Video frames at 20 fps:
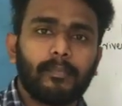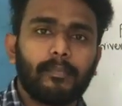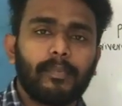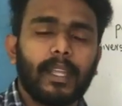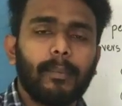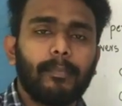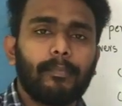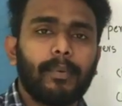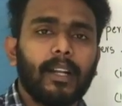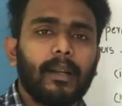
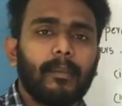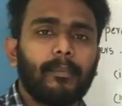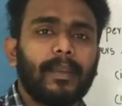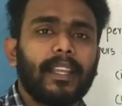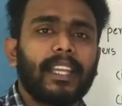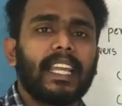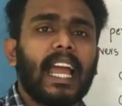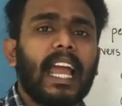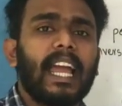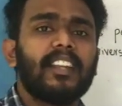people
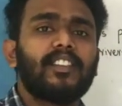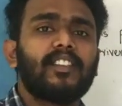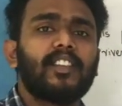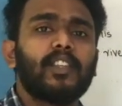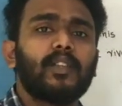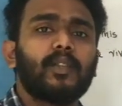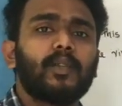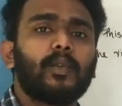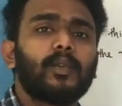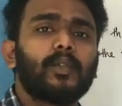began to
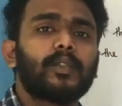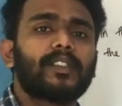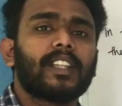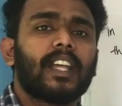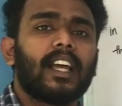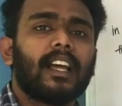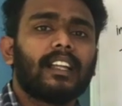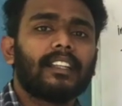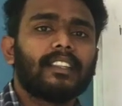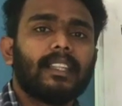use
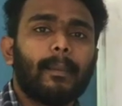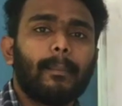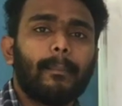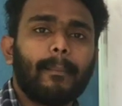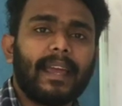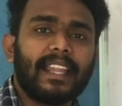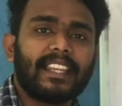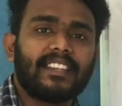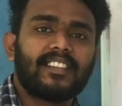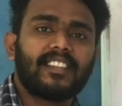the
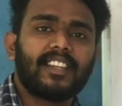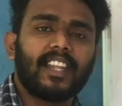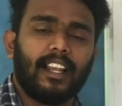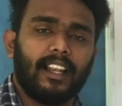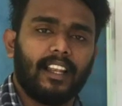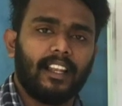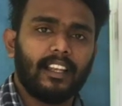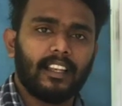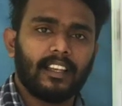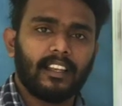
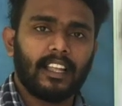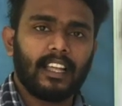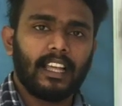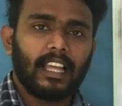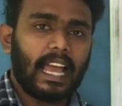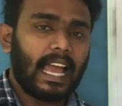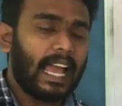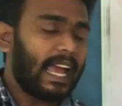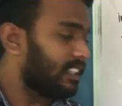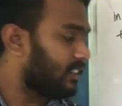metal
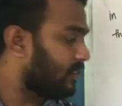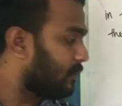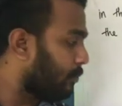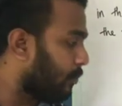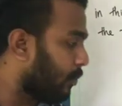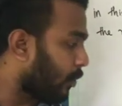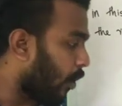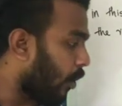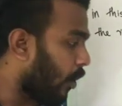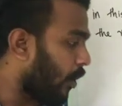as
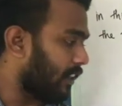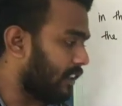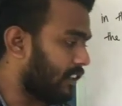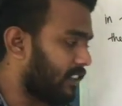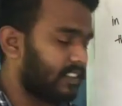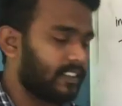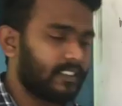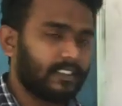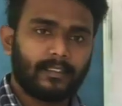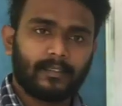
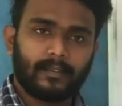bronze.